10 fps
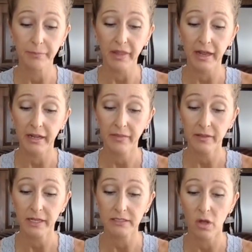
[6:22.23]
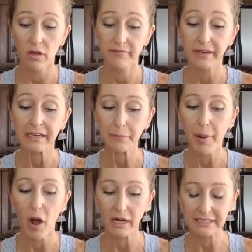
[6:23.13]
And I think that's all very
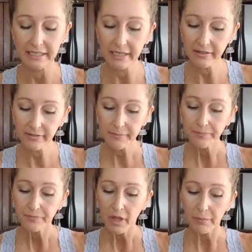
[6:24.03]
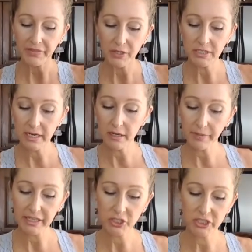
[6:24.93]
positive, but there's going to
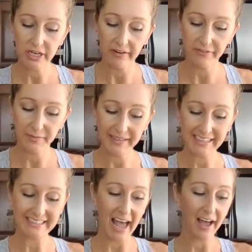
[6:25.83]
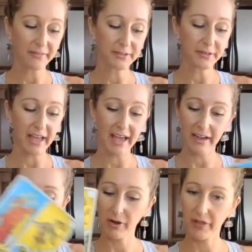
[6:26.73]
be a shift, because after that,
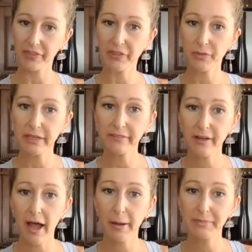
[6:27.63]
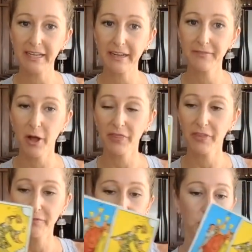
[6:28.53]
I've got the Three of Cups and I've got the
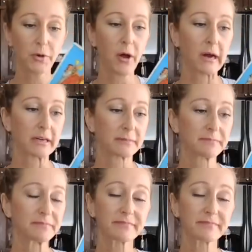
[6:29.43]
Fool card.